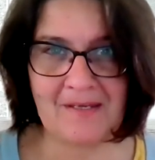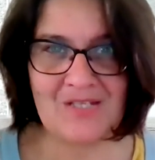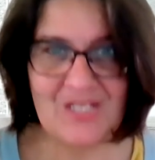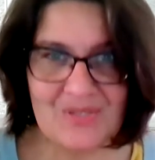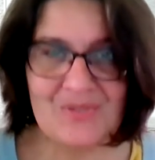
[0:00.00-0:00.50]

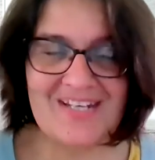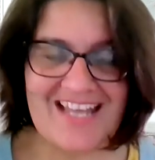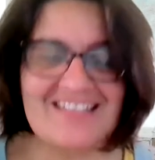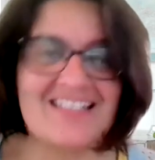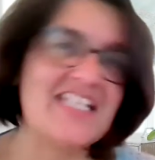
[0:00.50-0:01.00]
You
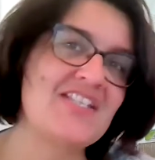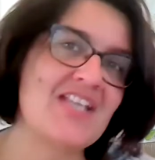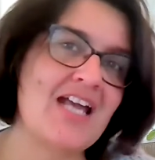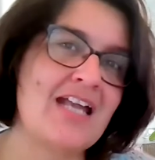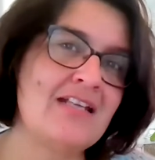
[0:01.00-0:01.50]
get to
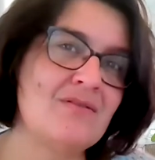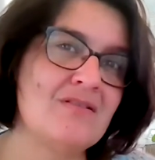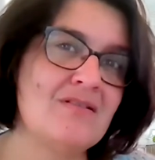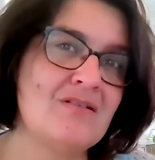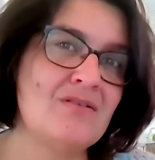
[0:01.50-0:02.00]
decide
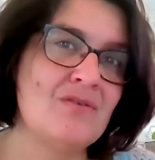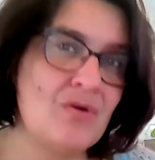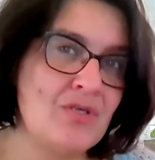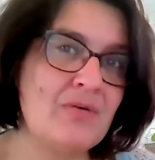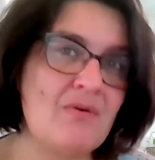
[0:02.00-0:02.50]
who
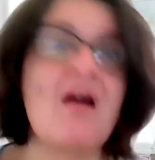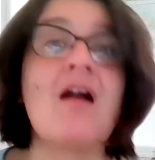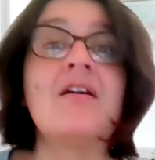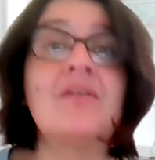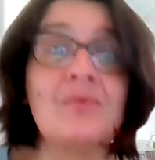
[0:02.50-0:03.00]
you
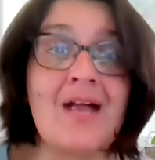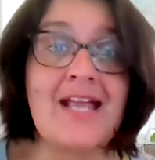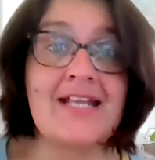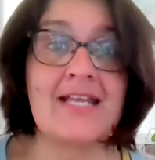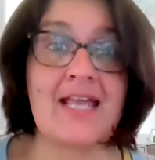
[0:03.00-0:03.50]
are
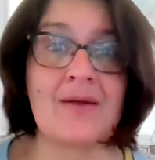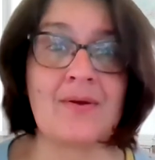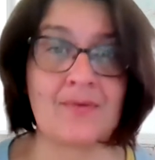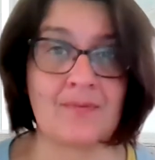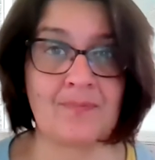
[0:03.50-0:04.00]
right now.
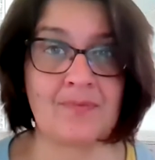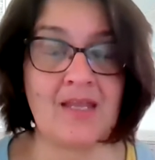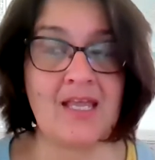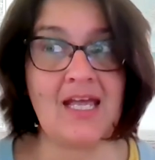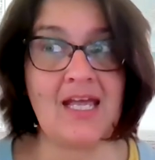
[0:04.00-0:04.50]

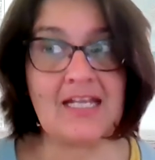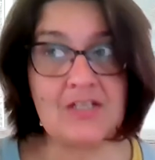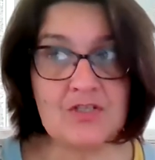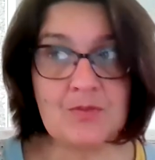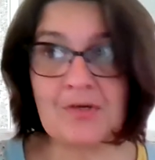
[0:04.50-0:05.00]
And
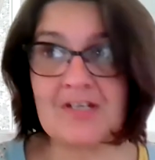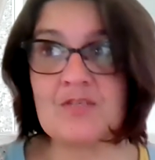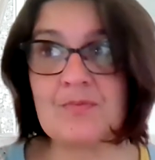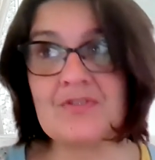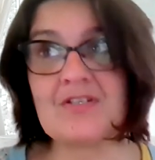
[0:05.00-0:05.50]
those
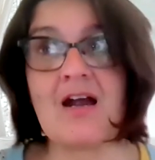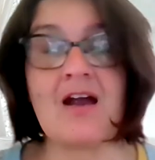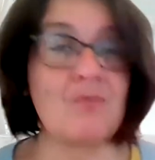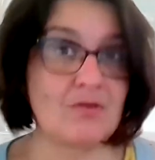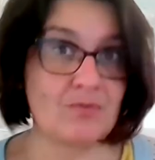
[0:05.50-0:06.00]
principles are
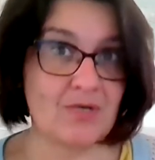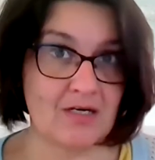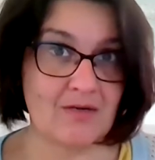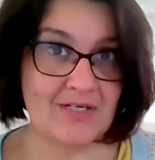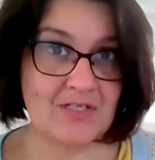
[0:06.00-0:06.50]
what we're
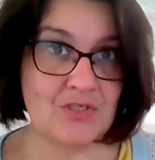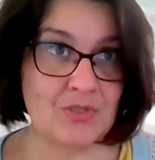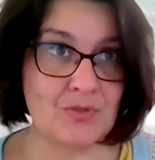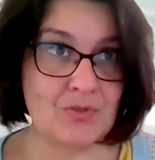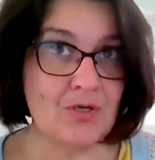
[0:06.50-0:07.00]
going
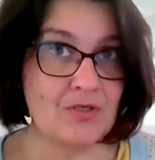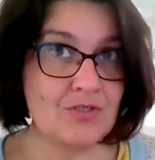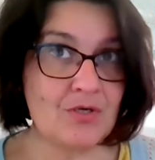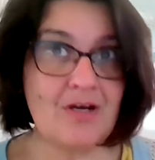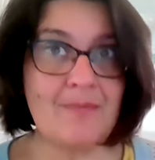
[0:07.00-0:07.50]
to
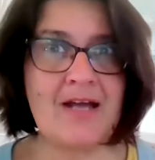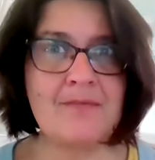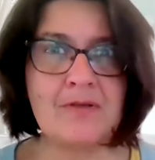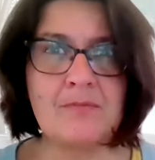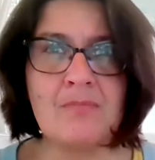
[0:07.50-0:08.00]
talk about.
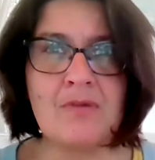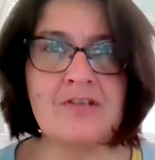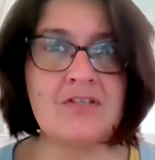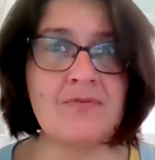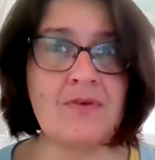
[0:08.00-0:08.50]
But
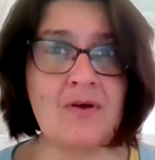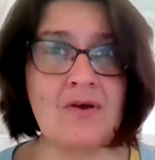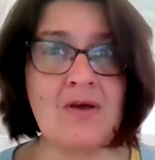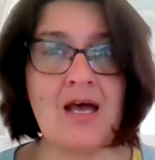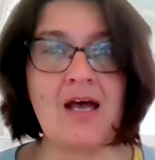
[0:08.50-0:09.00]
most of all,
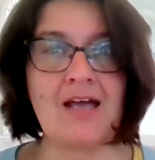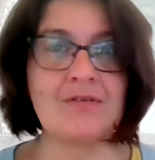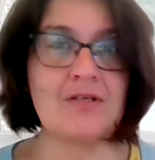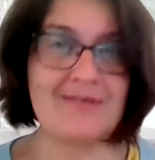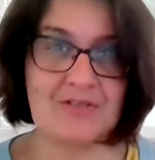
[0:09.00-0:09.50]
I'm
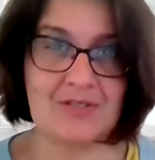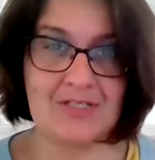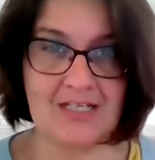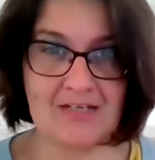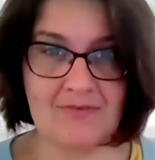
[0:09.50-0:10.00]
going to
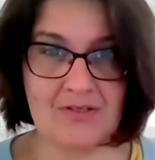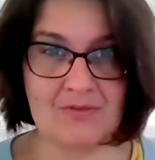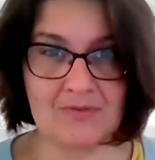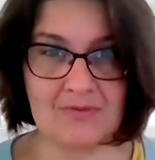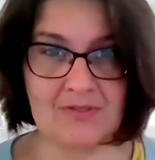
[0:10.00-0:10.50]
give you
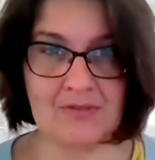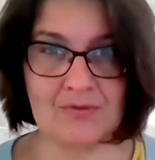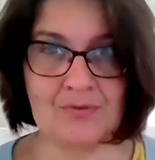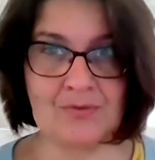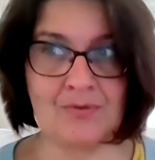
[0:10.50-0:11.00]
a
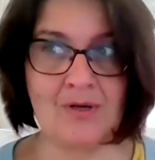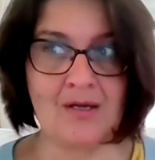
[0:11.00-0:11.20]
few